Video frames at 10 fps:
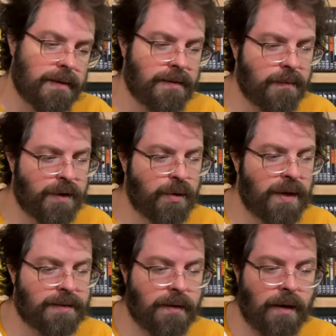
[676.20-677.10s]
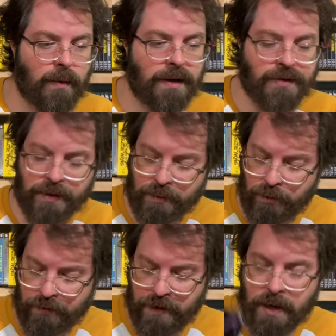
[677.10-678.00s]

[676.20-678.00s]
someone who has not watched this movie